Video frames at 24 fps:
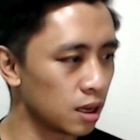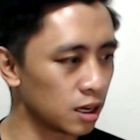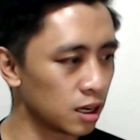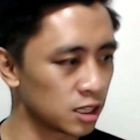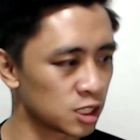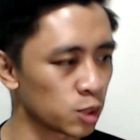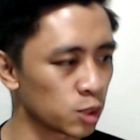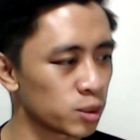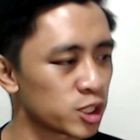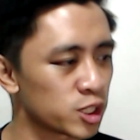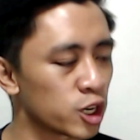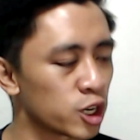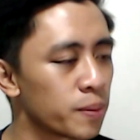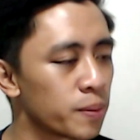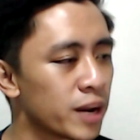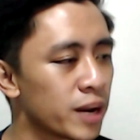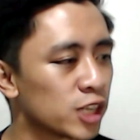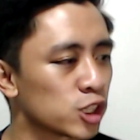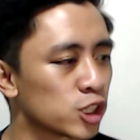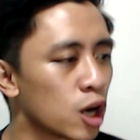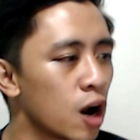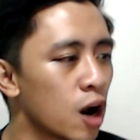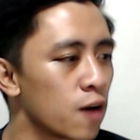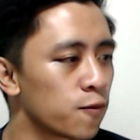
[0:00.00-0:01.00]
So we start the
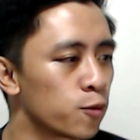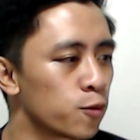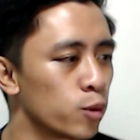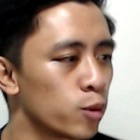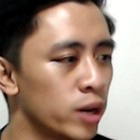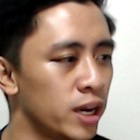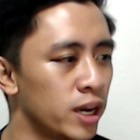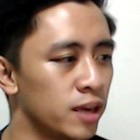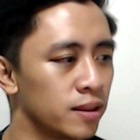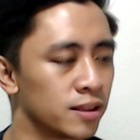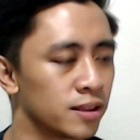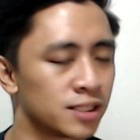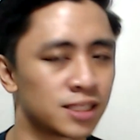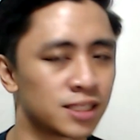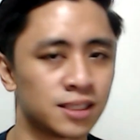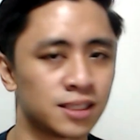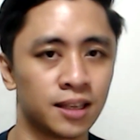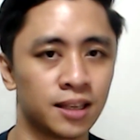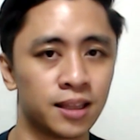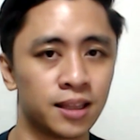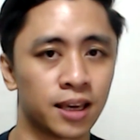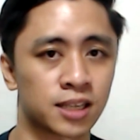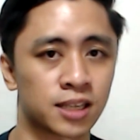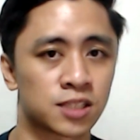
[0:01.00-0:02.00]
match off with the
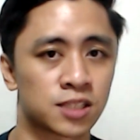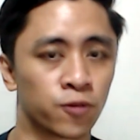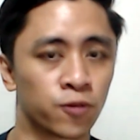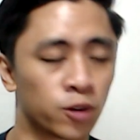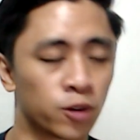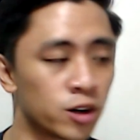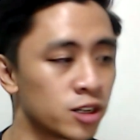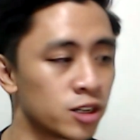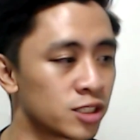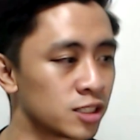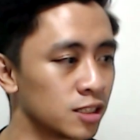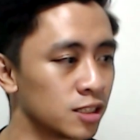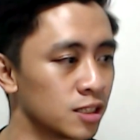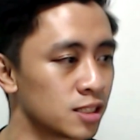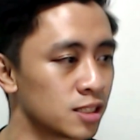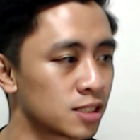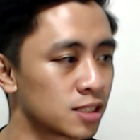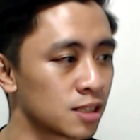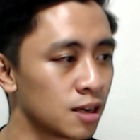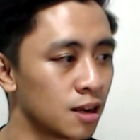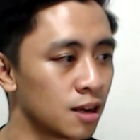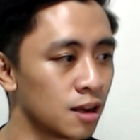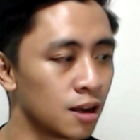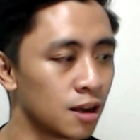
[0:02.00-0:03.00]
Steelix versus
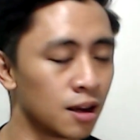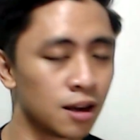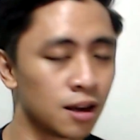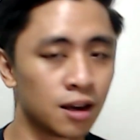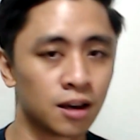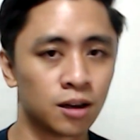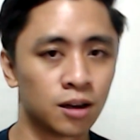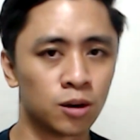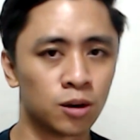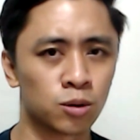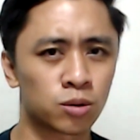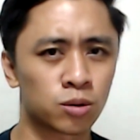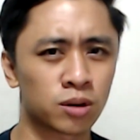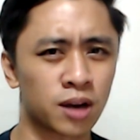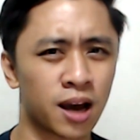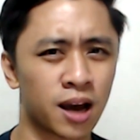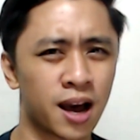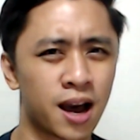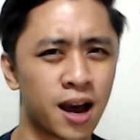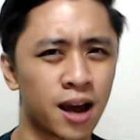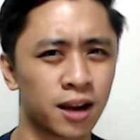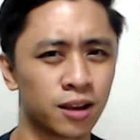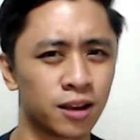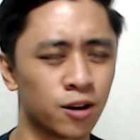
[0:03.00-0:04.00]

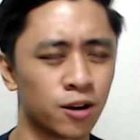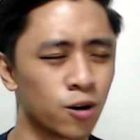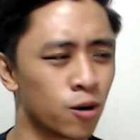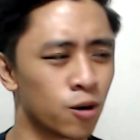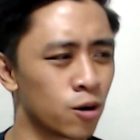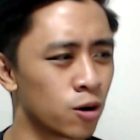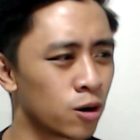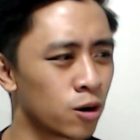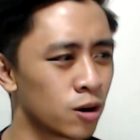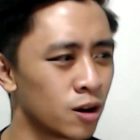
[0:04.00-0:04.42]
Lucario.